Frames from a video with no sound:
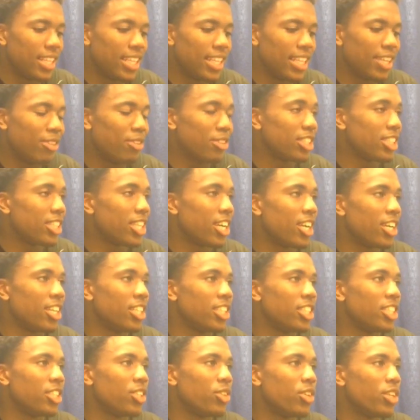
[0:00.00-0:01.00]
It was third
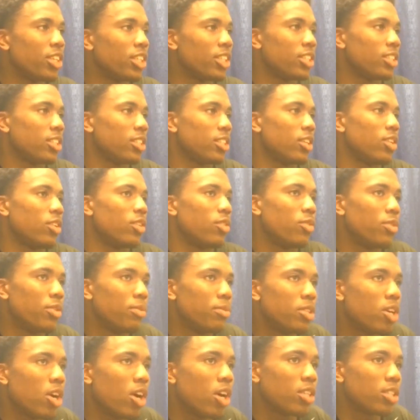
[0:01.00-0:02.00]
and short, so we
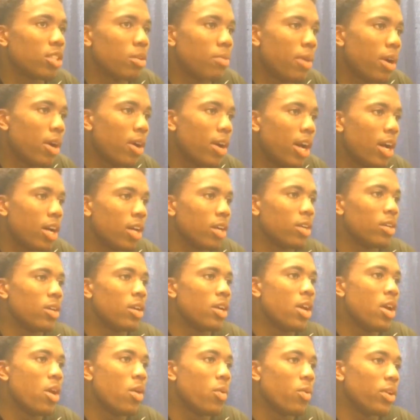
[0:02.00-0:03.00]
talked about how
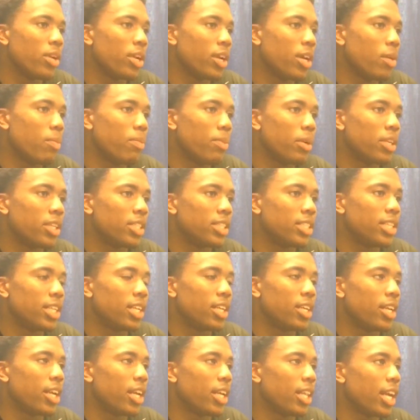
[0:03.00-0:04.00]
when they're up under
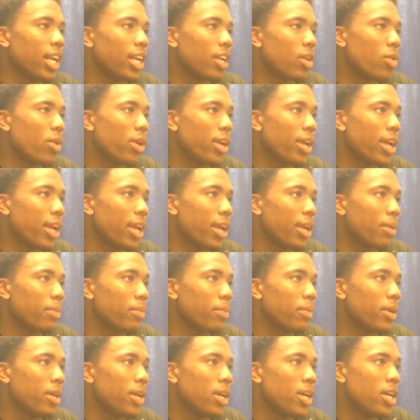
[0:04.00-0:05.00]
center, they like quick game.
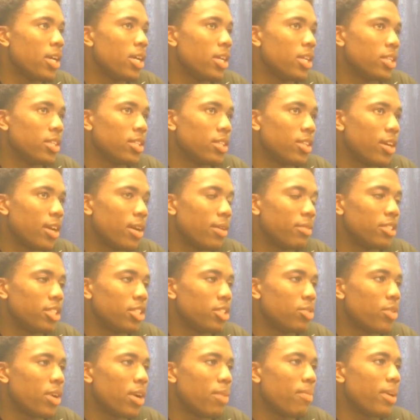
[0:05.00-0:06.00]
So I
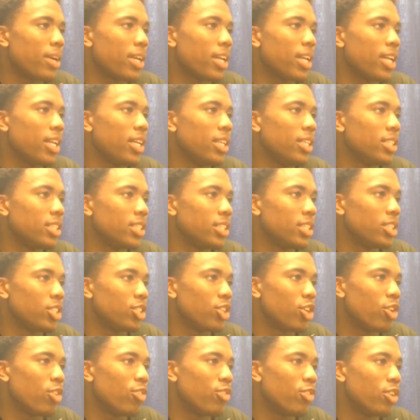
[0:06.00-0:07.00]
just read my keys and
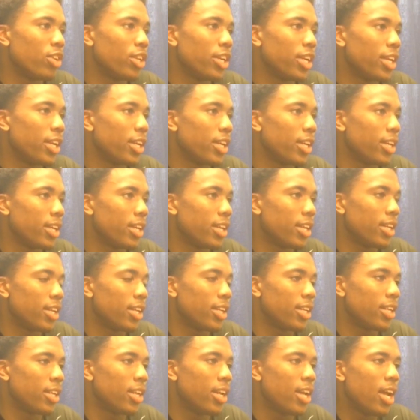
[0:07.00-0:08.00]
drove on it.
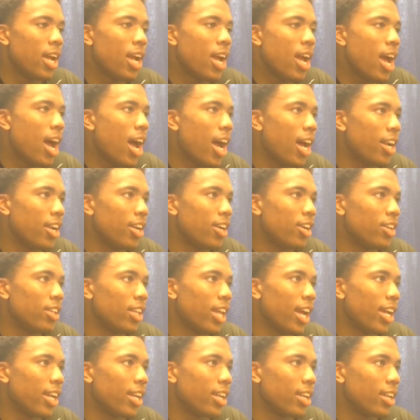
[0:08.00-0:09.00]
And I know,
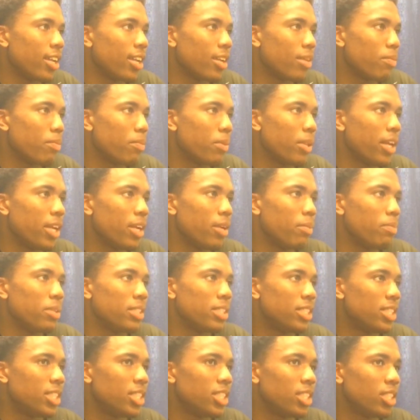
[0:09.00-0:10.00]
like, playing a
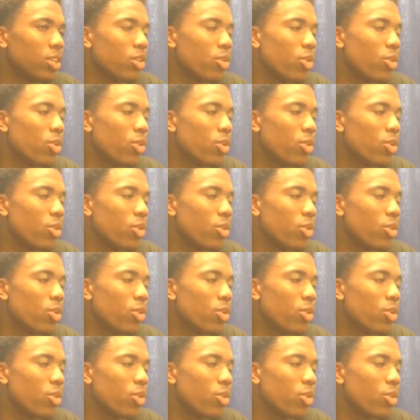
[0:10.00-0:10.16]
position